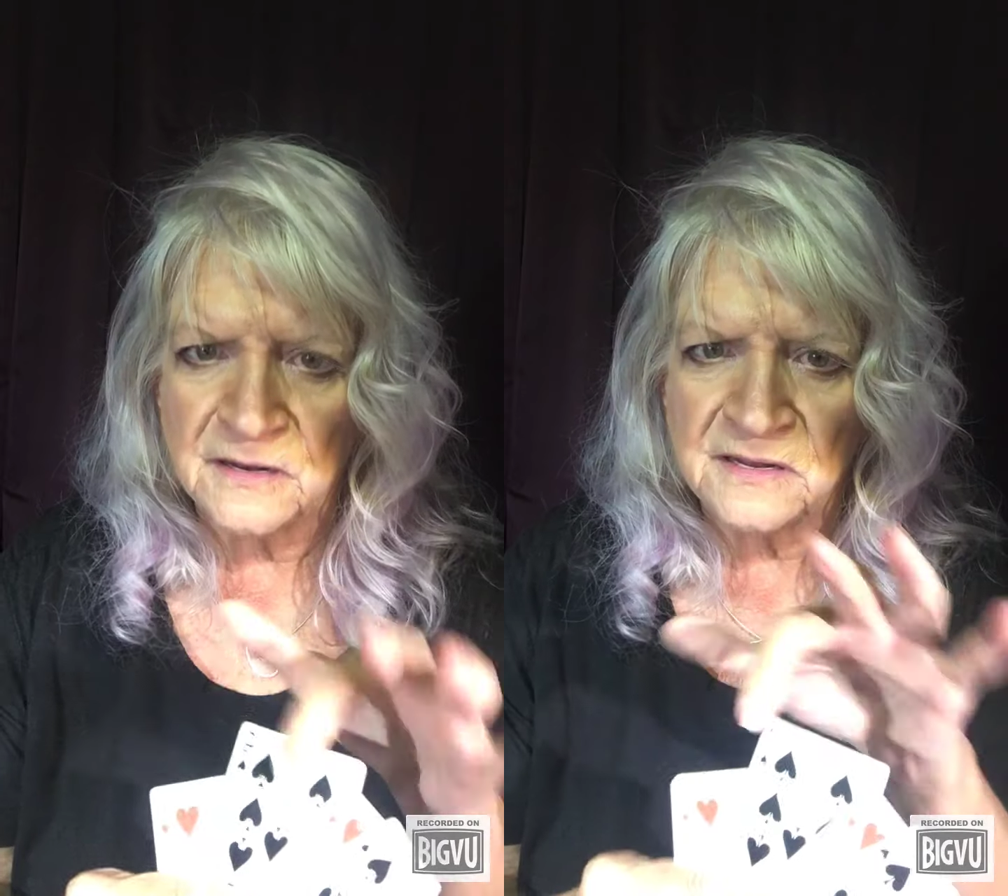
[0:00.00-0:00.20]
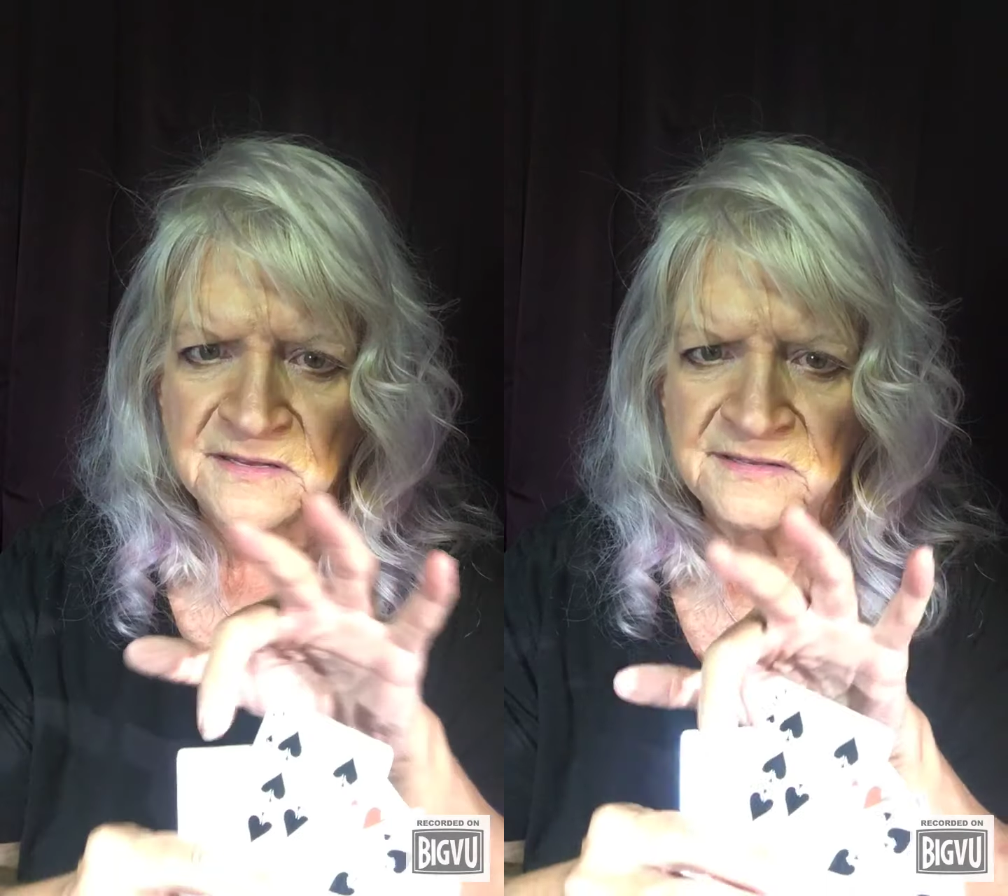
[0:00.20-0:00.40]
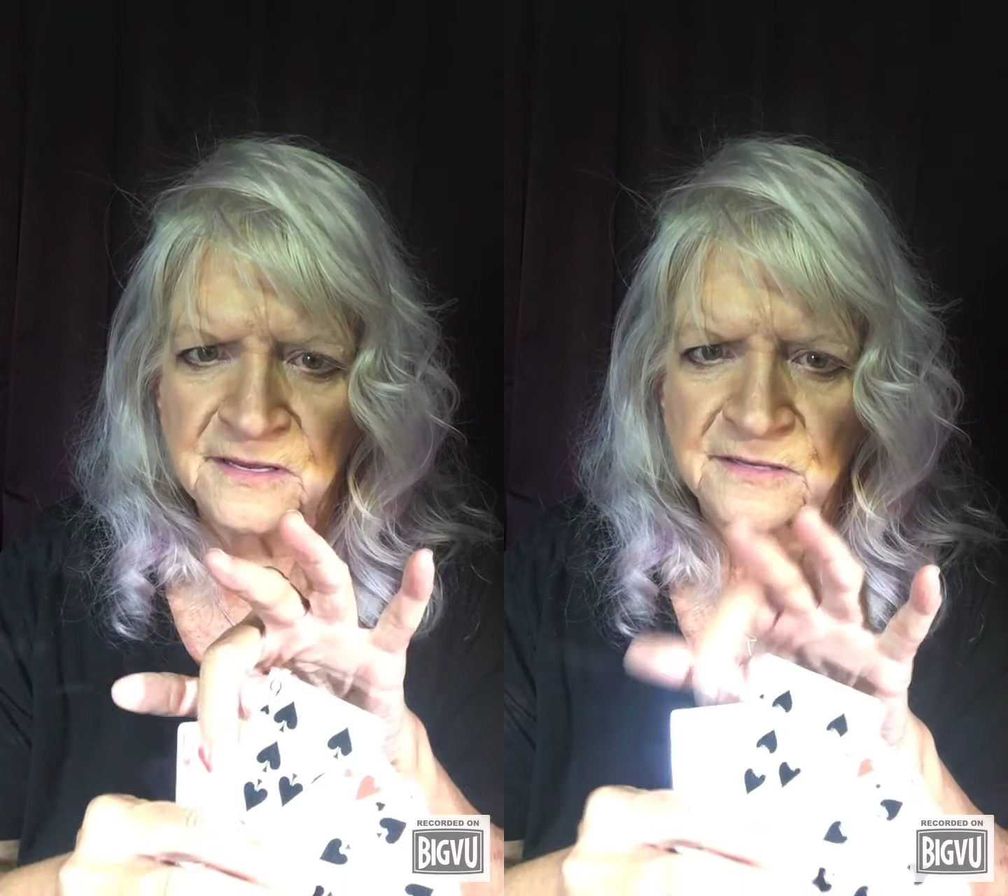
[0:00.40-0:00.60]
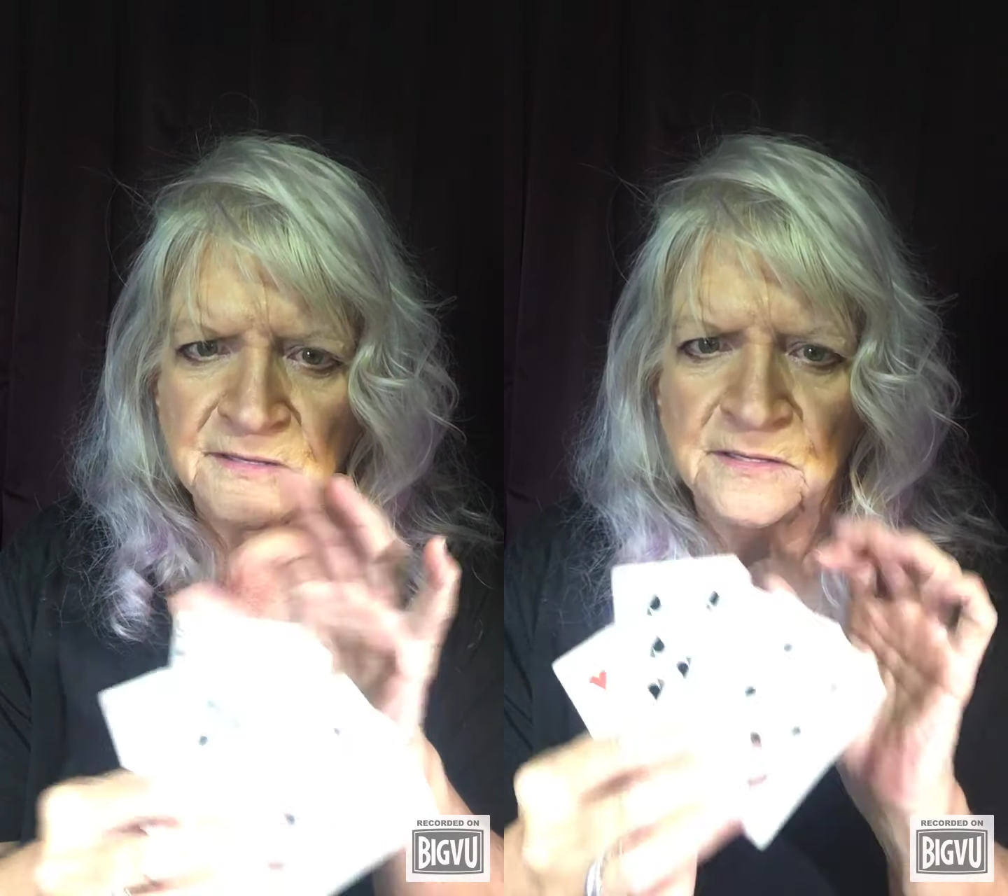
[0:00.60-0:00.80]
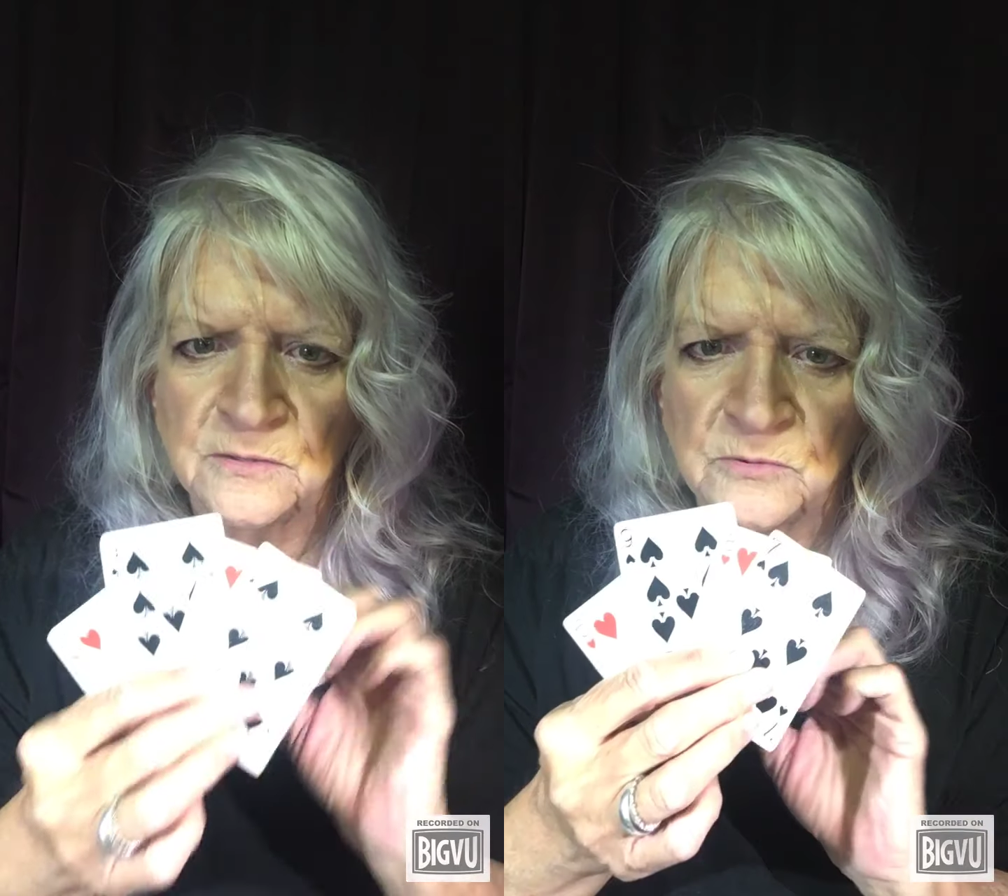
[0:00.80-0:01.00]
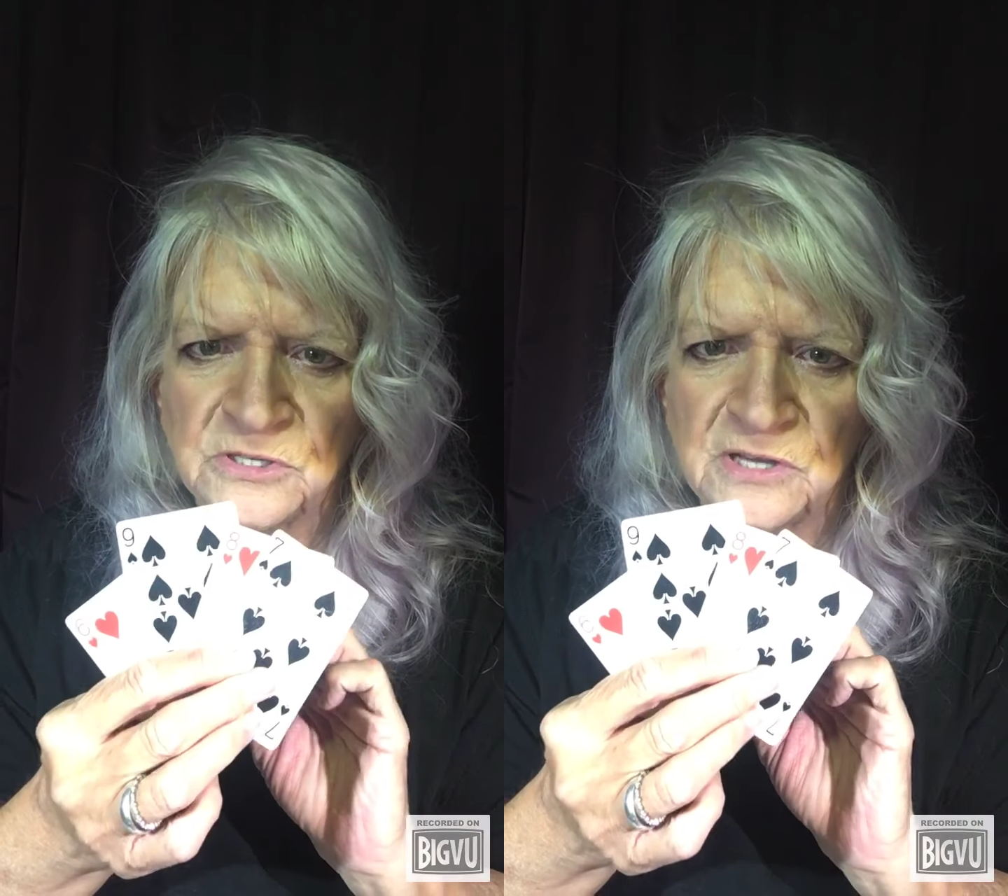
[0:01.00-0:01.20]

and a 6, which